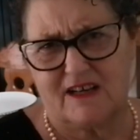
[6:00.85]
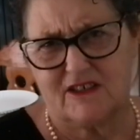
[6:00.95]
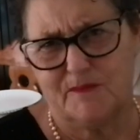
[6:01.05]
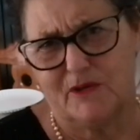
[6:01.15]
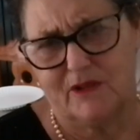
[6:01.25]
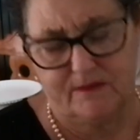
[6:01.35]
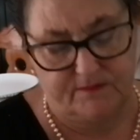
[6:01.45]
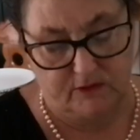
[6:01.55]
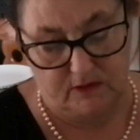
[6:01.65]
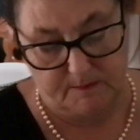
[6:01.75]
actually put the
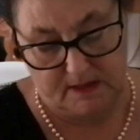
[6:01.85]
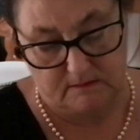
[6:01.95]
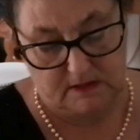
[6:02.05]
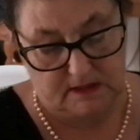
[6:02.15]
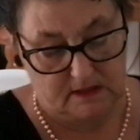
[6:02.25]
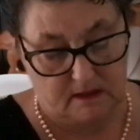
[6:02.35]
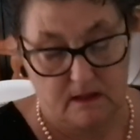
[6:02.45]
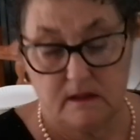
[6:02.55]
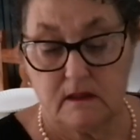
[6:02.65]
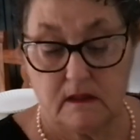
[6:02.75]
full amount in.
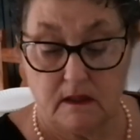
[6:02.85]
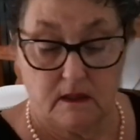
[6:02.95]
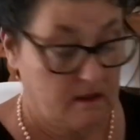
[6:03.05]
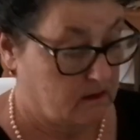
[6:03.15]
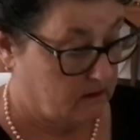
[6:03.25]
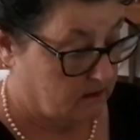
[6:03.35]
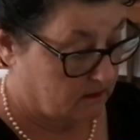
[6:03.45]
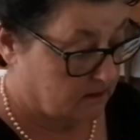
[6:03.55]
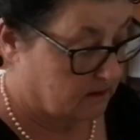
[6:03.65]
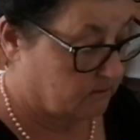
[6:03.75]

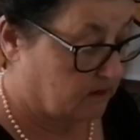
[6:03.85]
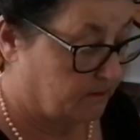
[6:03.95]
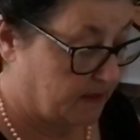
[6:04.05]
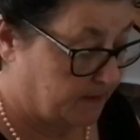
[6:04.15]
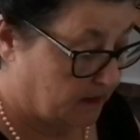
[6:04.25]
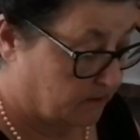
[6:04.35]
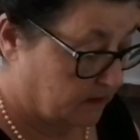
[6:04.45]
Well, maybe I